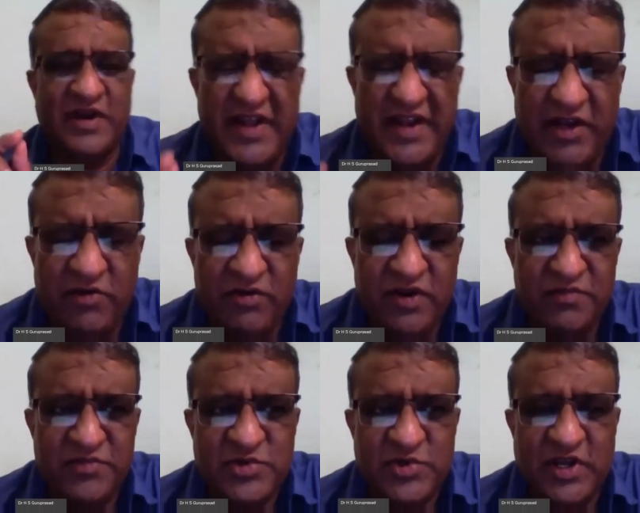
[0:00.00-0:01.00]
sir,
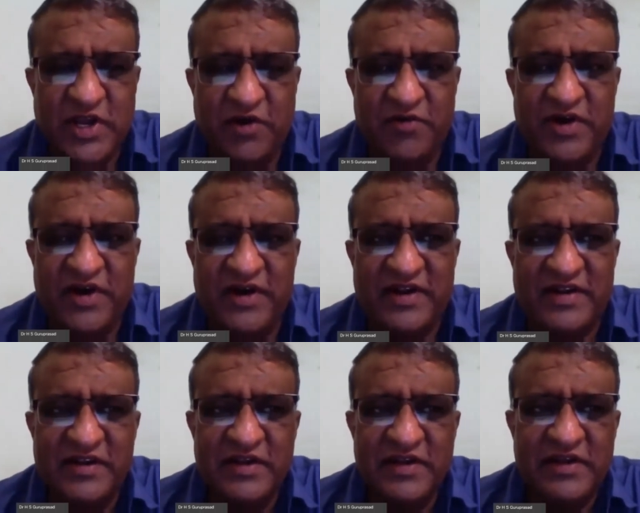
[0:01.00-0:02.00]
your curriculum should
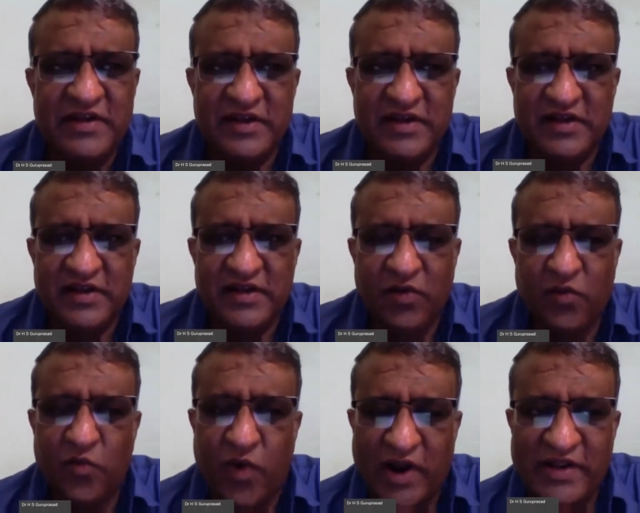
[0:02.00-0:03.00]
cover
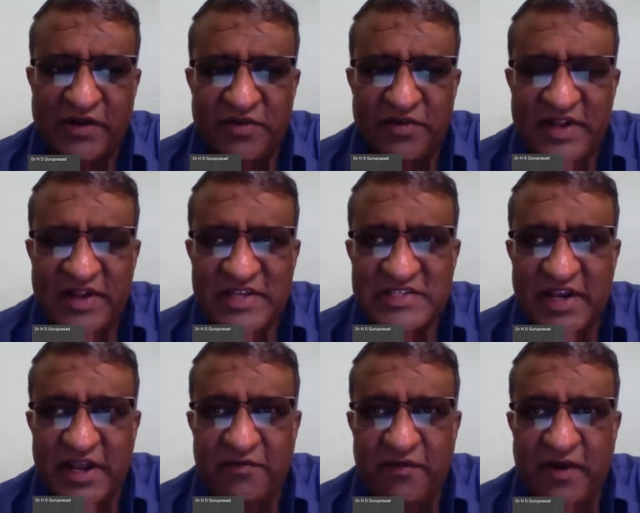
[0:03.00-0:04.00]

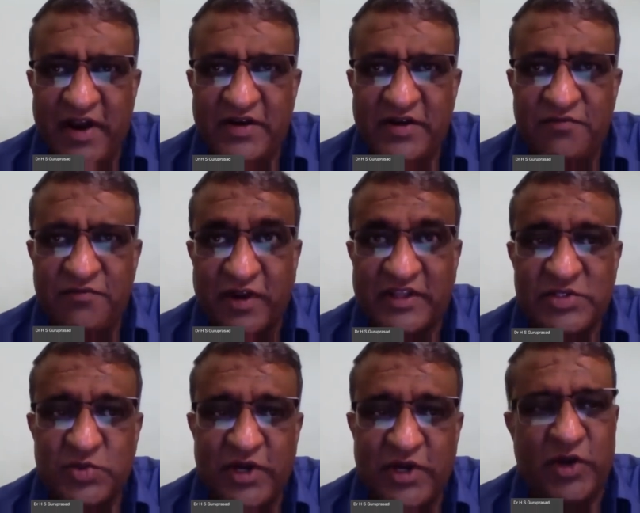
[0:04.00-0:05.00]
whatever is required
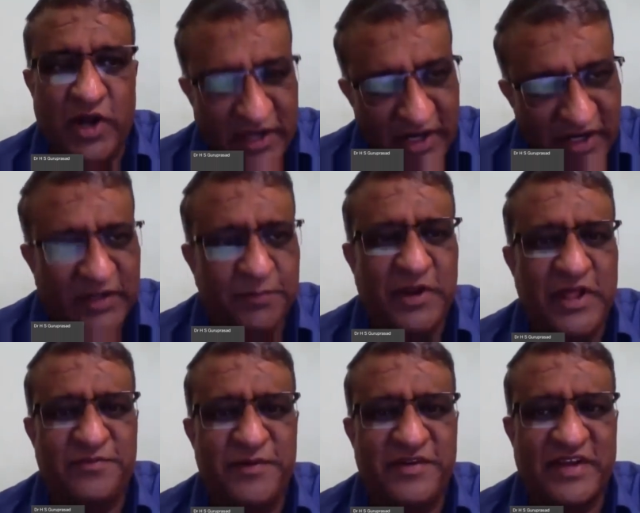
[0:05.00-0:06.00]
for the student to
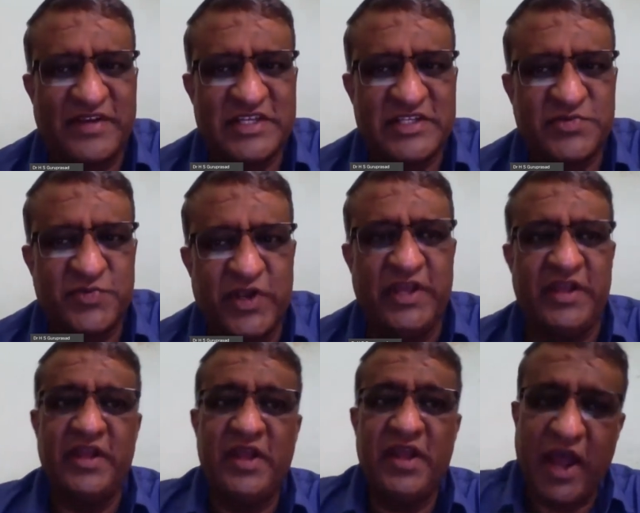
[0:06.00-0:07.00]
attend the placement
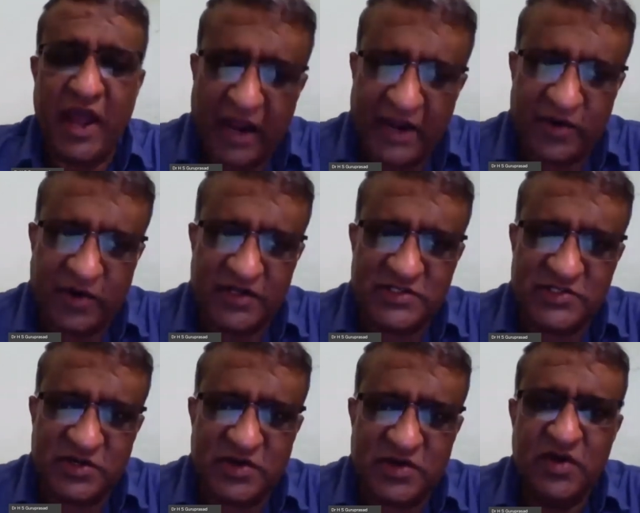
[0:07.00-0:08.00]
successfully,
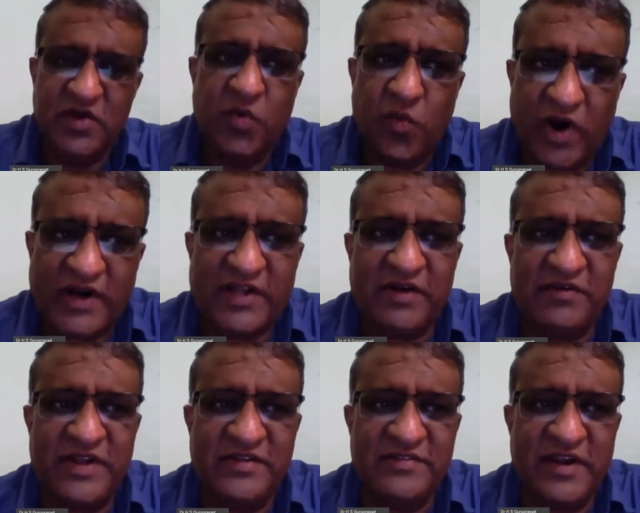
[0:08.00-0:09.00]
and also
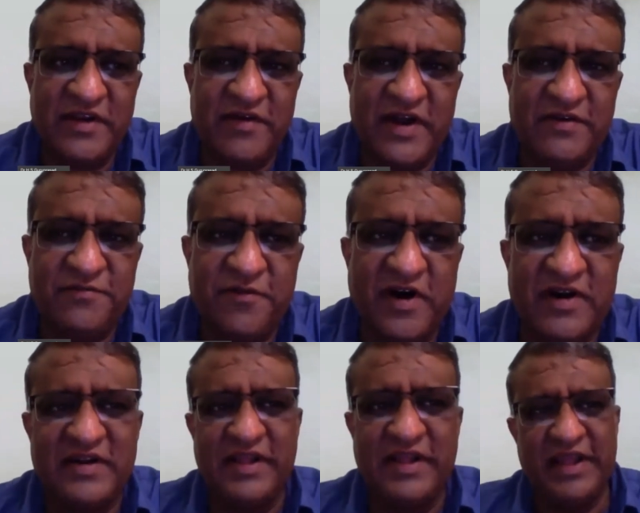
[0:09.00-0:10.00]
whatever is
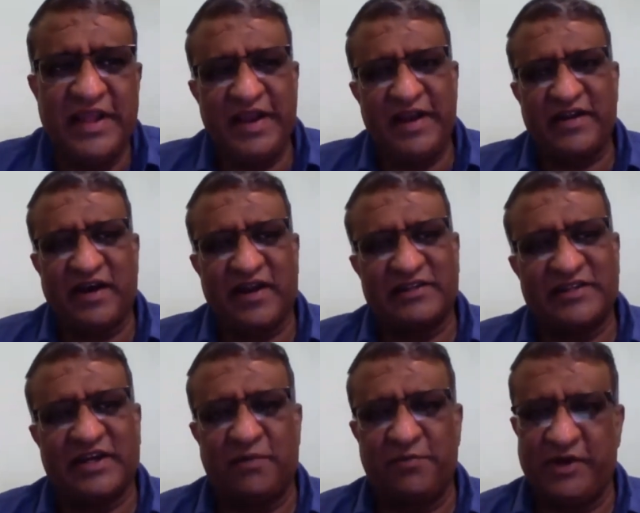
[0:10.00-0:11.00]
required for GATE
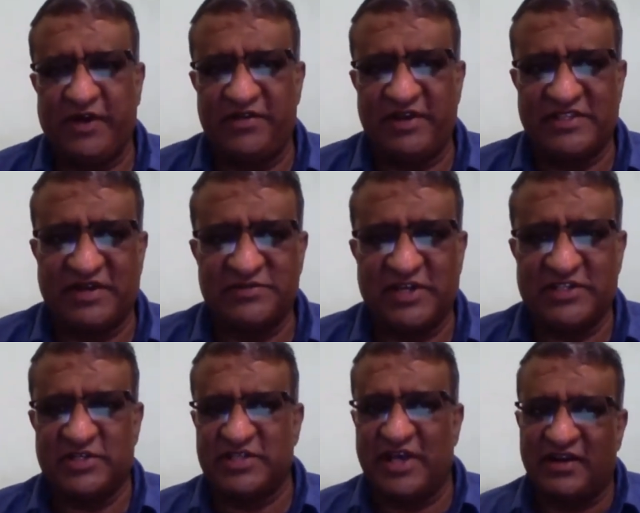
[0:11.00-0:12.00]
or other competitive
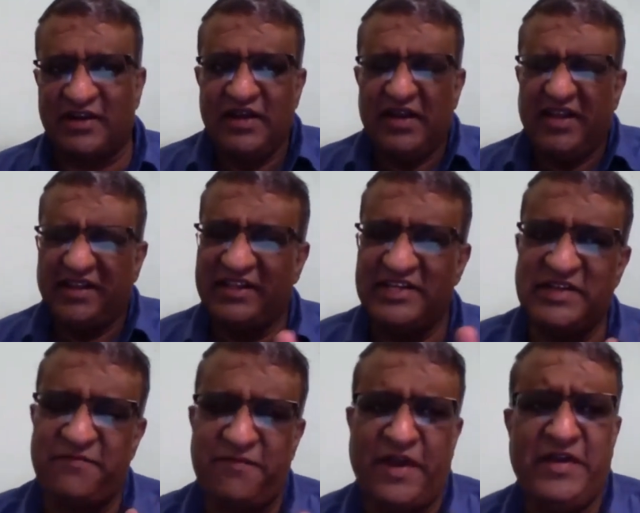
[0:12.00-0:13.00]
exams also, sir.
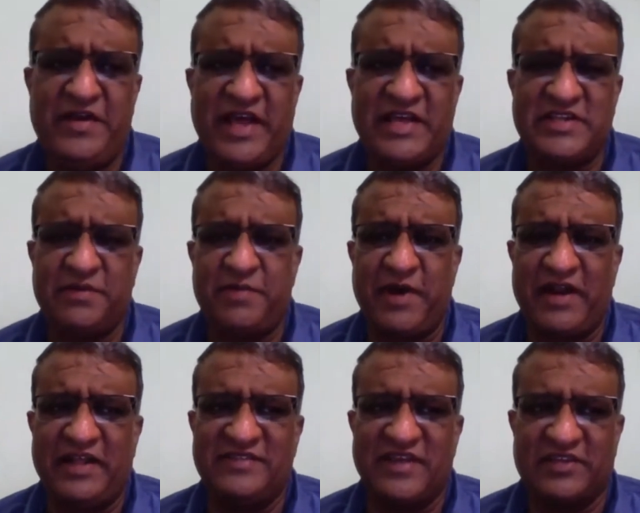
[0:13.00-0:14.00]
It's a fantastic
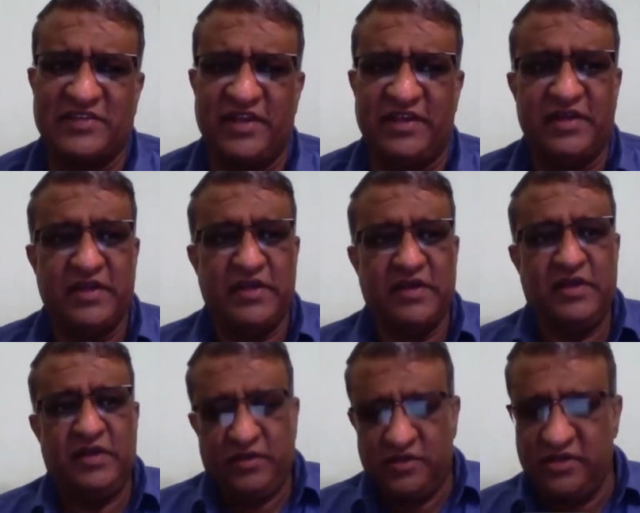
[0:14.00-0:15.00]
balance, actually.
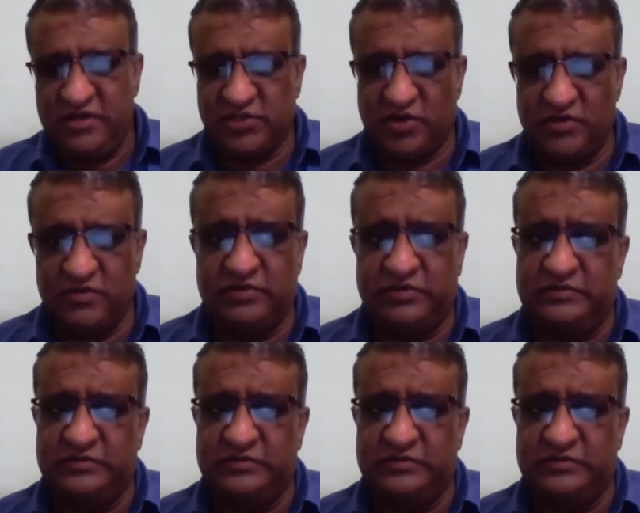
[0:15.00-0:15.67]
So,